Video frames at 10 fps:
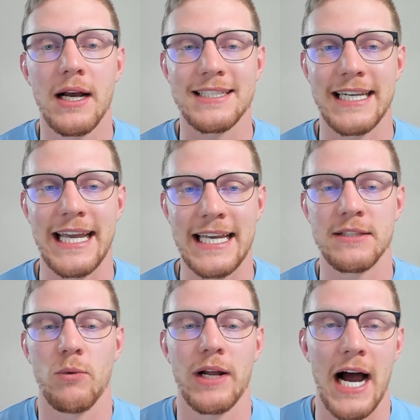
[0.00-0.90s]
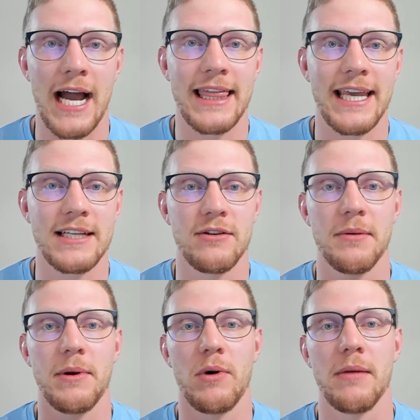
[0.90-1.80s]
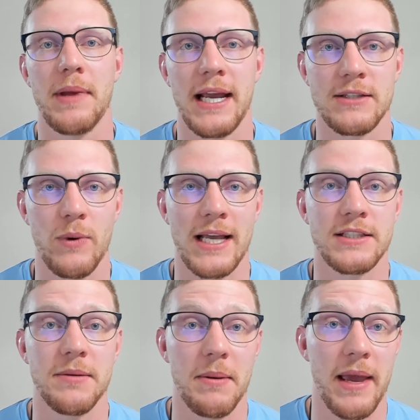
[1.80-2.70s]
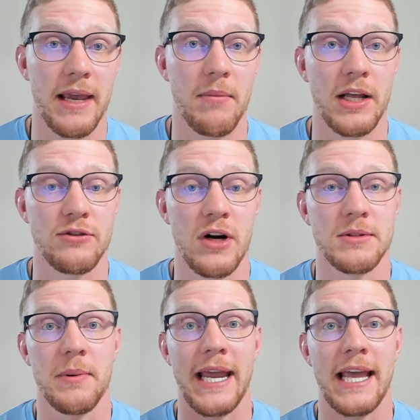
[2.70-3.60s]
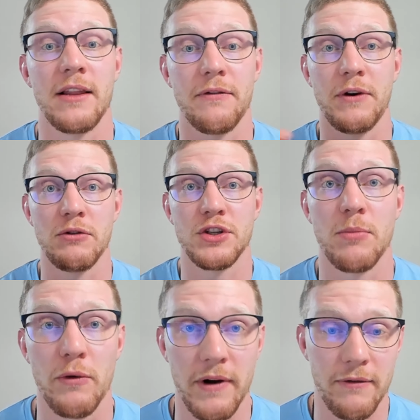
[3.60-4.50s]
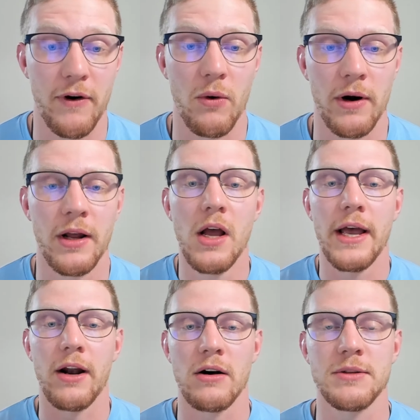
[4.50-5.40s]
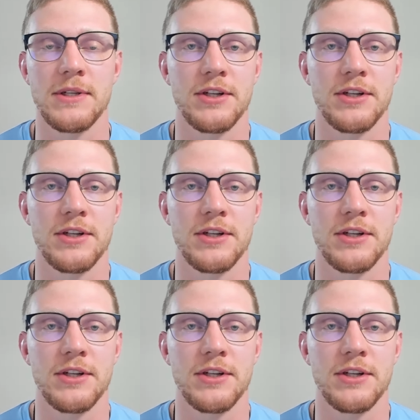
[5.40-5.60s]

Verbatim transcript: because it is what I think is going to be one of the biggest ways to be making money dropshipping in the future moving forward. And also be